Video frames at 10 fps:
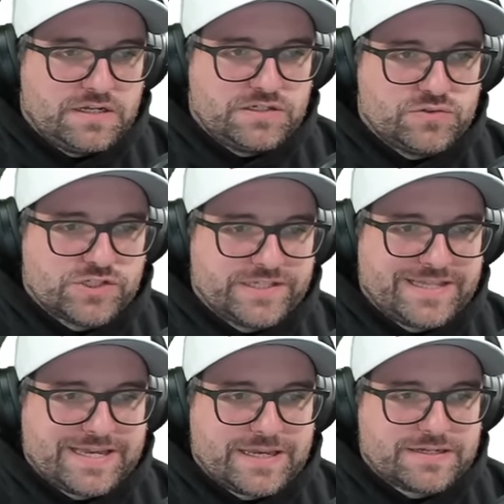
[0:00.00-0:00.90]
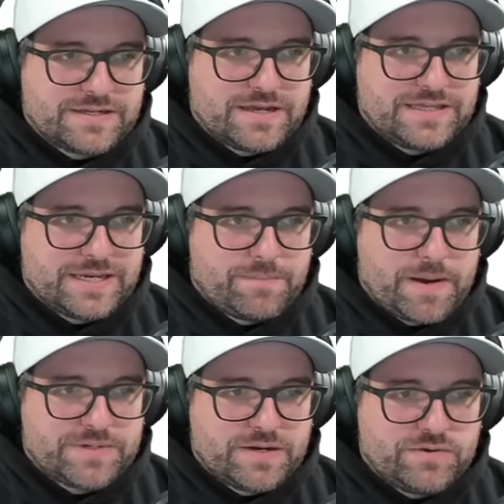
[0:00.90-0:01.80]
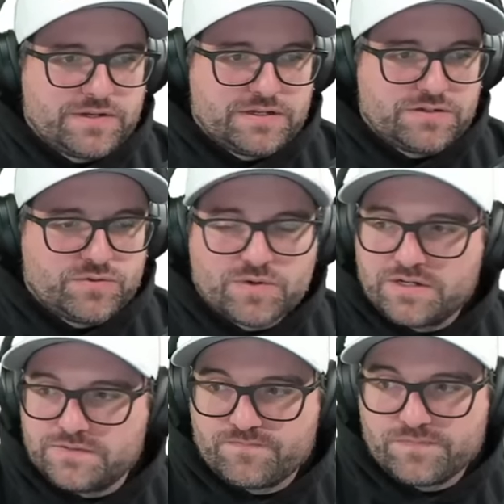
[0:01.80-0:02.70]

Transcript: Usually they get uh, they get pumped out into uh,